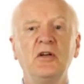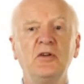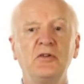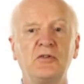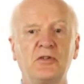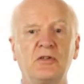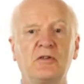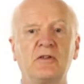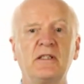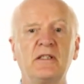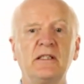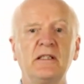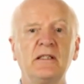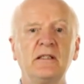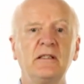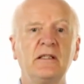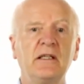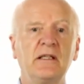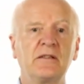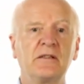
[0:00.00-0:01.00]

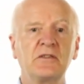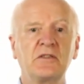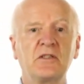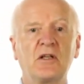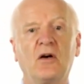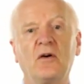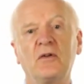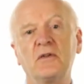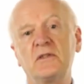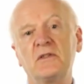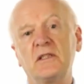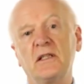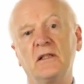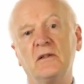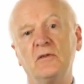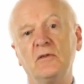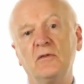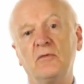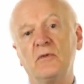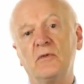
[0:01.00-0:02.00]
38 years
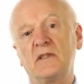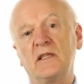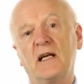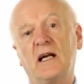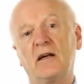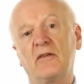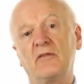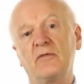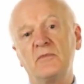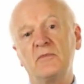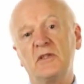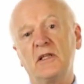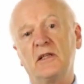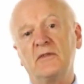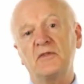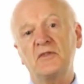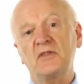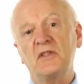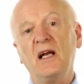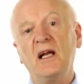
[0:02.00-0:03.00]
until retired from
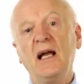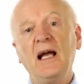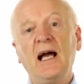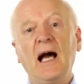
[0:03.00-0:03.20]
service.